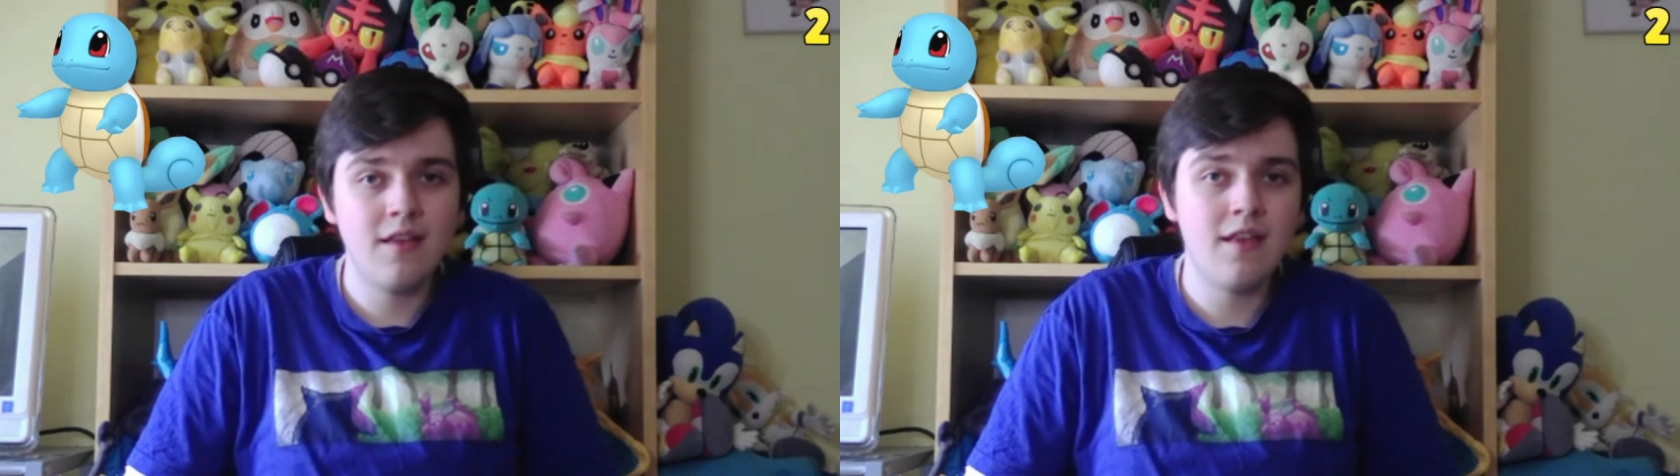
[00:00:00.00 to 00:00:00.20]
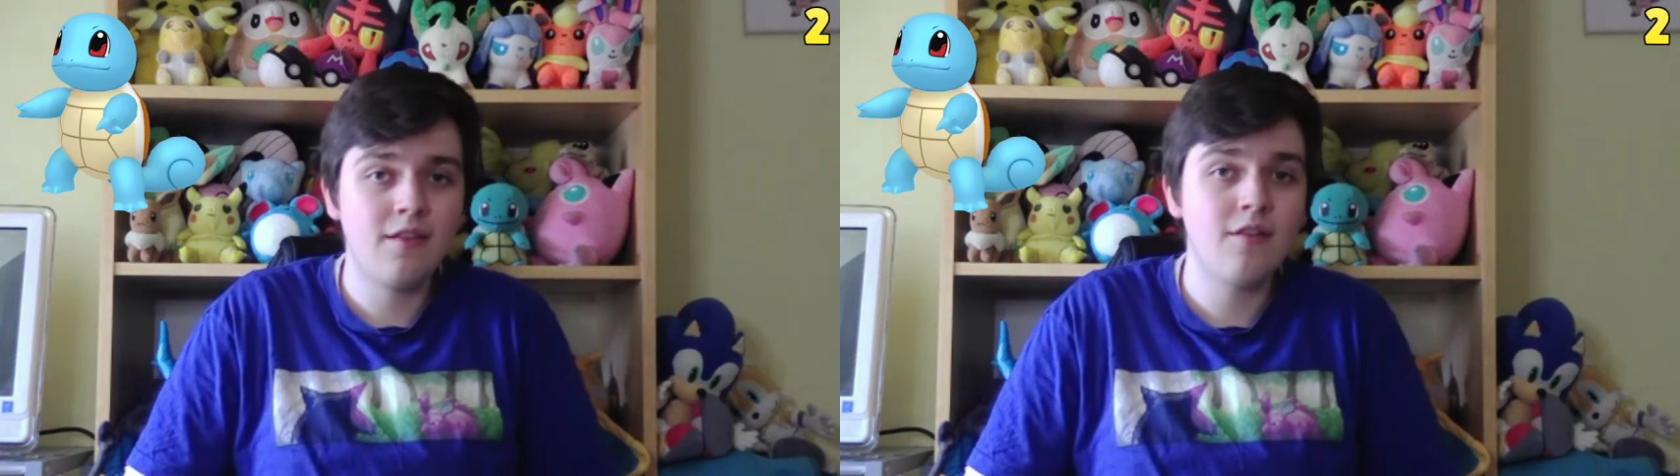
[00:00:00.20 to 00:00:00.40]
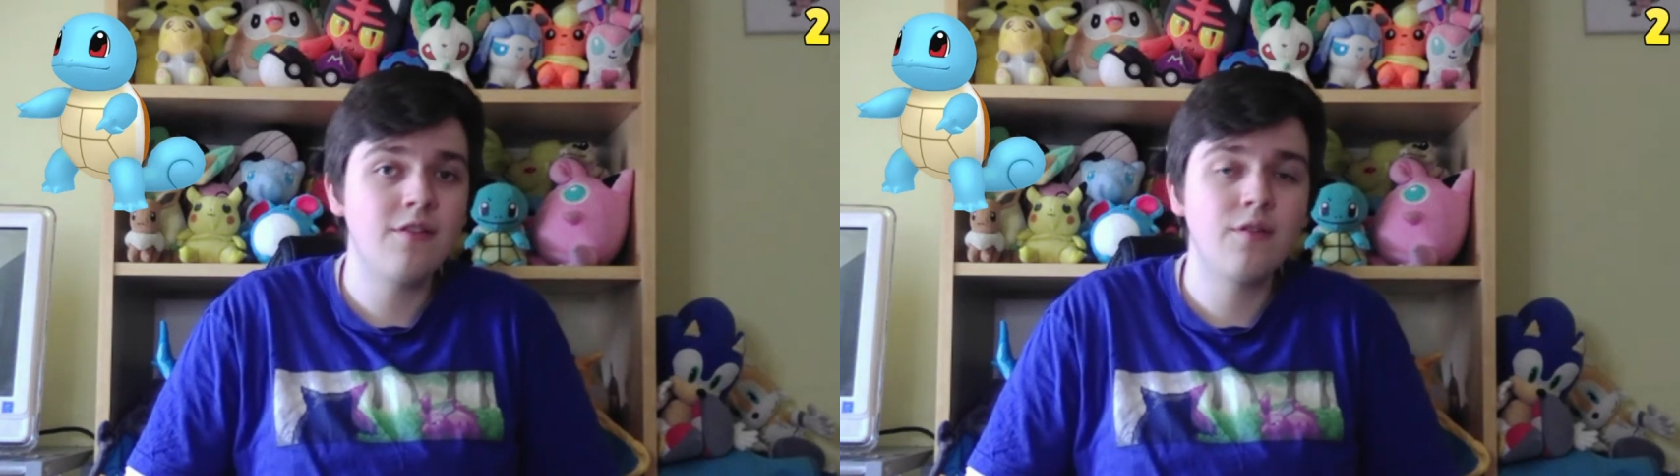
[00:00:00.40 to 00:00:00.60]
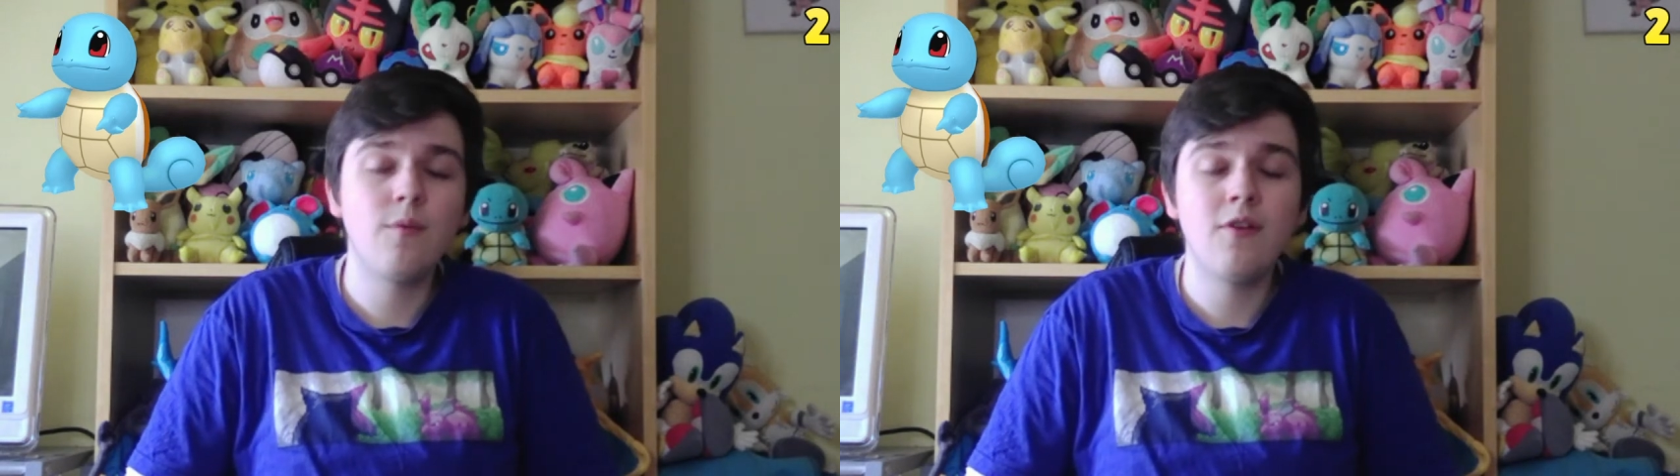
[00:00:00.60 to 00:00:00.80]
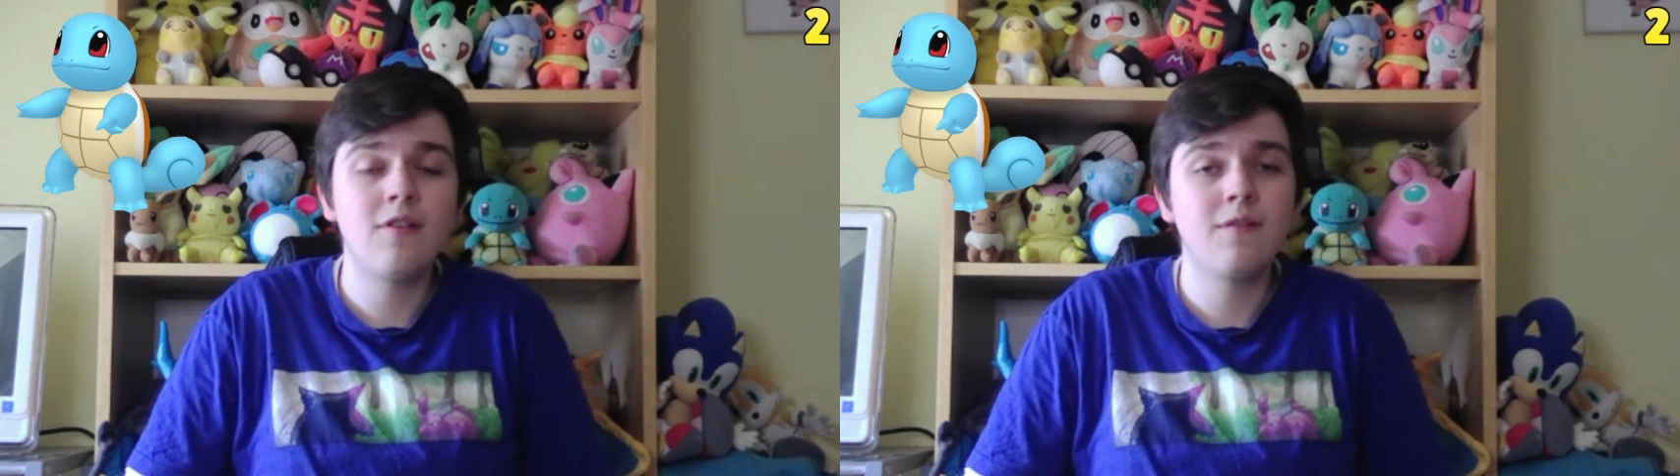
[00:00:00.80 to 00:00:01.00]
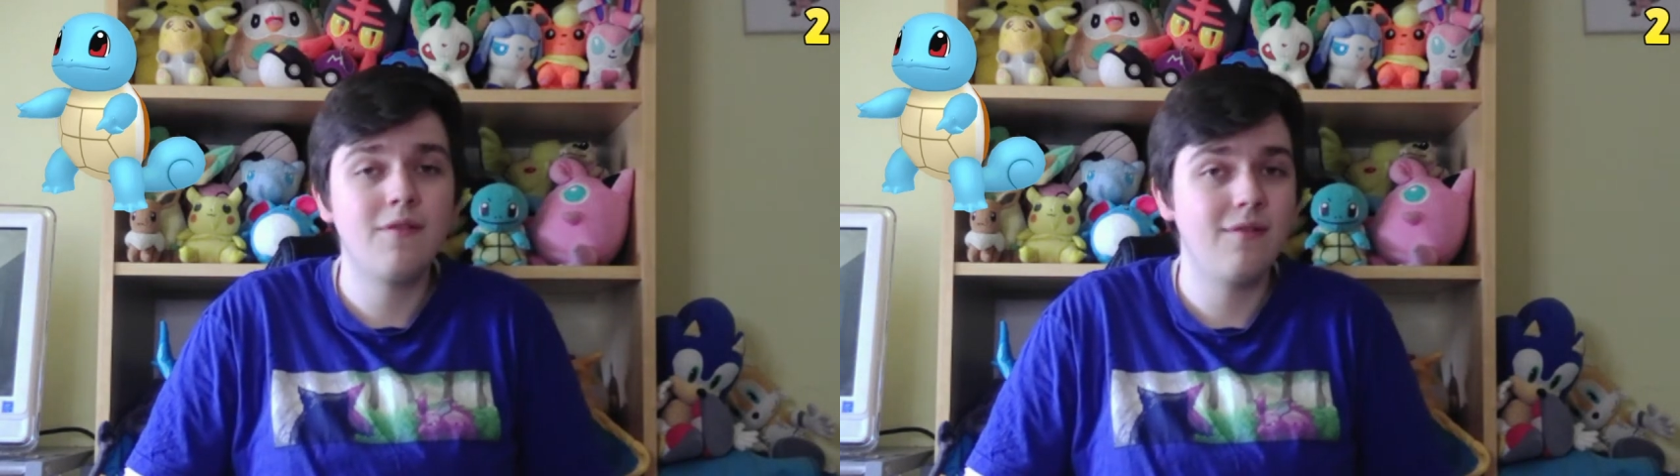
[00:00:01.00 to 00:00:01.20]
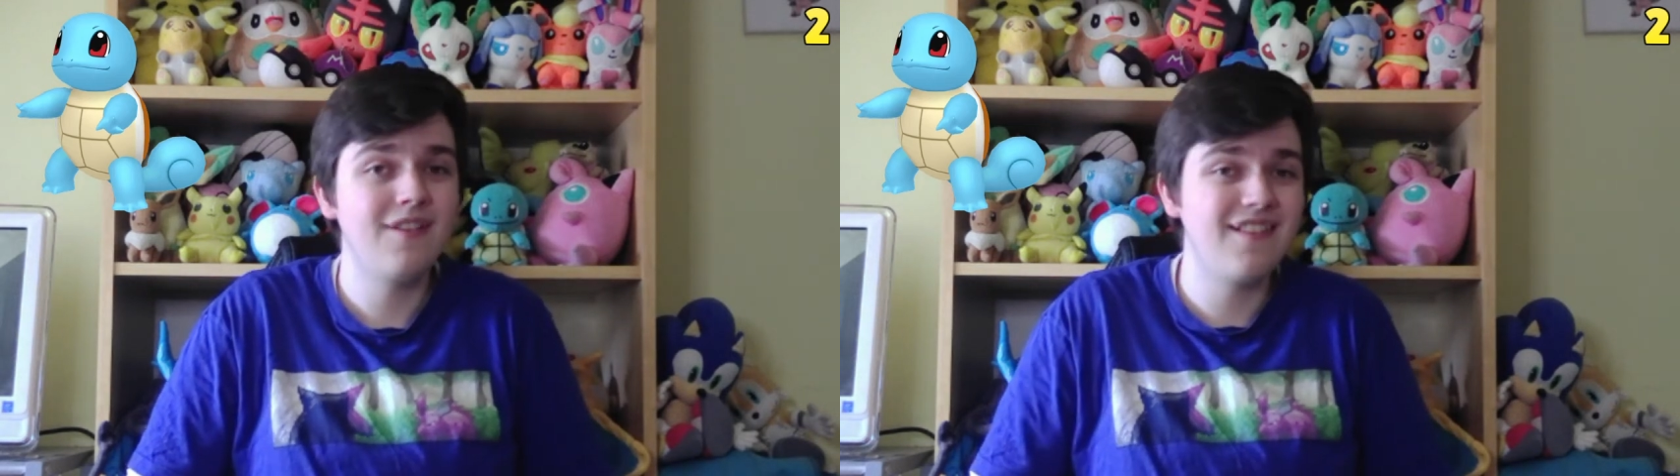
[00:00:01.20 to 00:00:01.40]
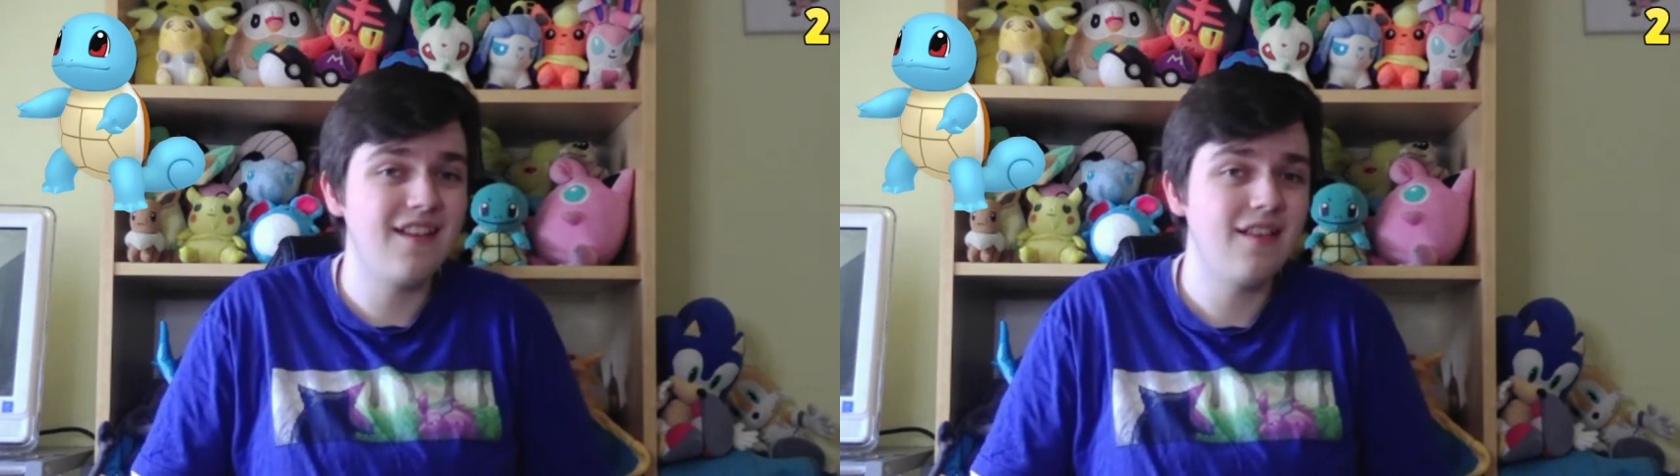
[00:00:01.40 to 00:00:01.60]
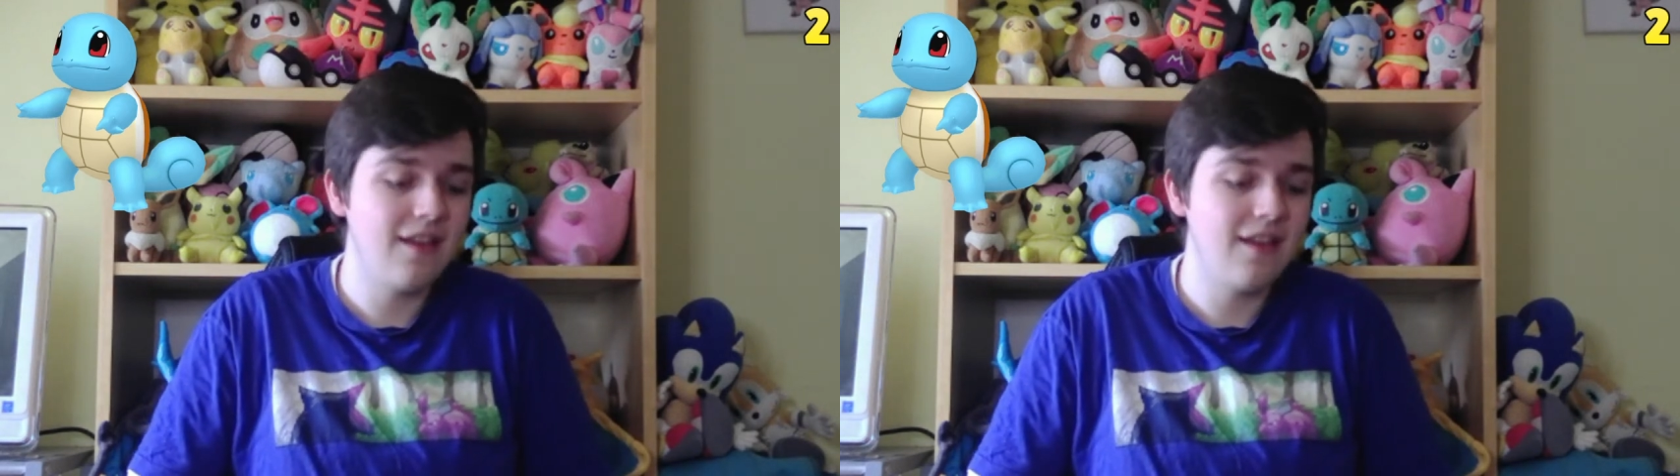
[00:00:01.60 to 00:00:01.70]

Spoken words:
it's called Squirtle for a reason.